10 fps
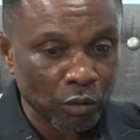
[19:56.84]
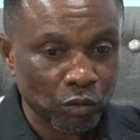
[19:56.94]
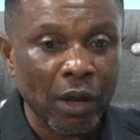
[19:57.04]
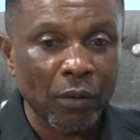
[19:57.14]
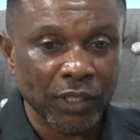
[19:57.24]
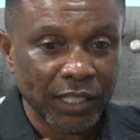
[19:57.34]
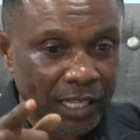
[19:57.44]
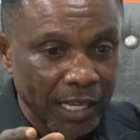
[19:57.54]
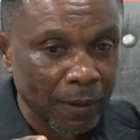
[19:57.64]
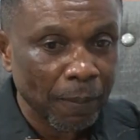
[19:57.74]
so I was saying,
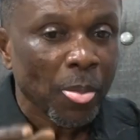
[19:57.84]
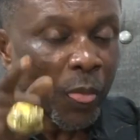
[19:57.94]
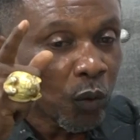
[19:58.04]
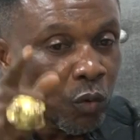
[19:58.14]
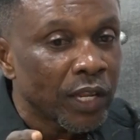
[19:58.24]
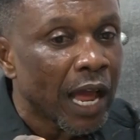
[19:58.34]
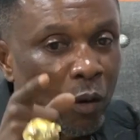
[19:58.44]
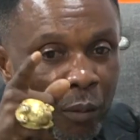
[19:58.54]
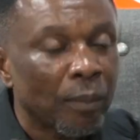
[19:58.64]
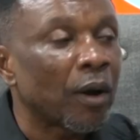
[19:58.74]
yeah, we are
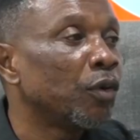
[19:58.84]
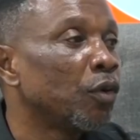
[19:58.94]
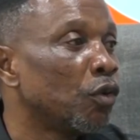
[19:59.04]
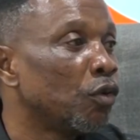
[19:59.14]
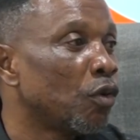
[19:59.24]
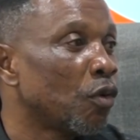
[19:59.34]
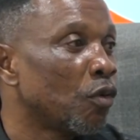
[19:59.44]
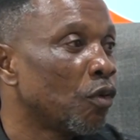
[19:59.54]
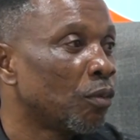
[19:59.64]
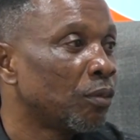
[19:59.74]
over my you could draw home
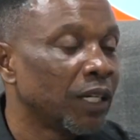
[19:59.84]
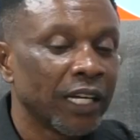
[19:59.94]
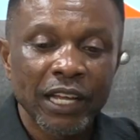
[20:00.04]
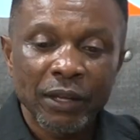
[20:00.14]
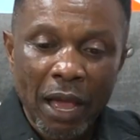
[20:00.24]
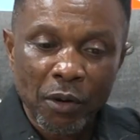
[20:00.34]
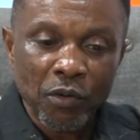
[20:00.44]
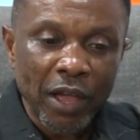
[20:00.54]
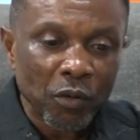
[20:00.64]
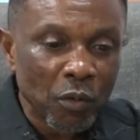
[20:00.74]
home. I could
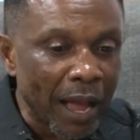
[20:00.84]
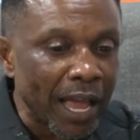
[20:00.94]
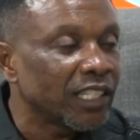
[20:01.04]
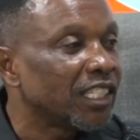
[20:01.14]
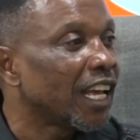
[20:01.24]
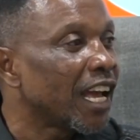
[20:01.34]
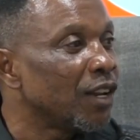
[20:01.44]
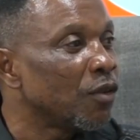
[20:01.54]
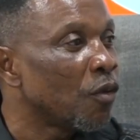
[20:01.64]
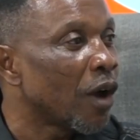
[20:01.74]
no buy a sick any
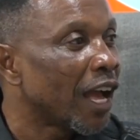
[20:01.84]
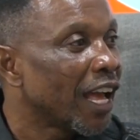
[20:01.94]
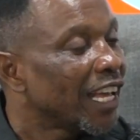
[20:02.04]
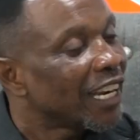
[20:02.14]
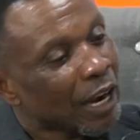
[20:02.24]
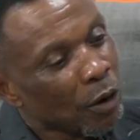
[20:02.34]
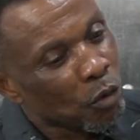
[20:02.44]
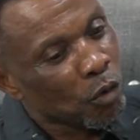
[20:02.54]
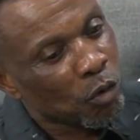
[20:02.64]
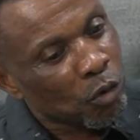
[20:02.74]
one. Now,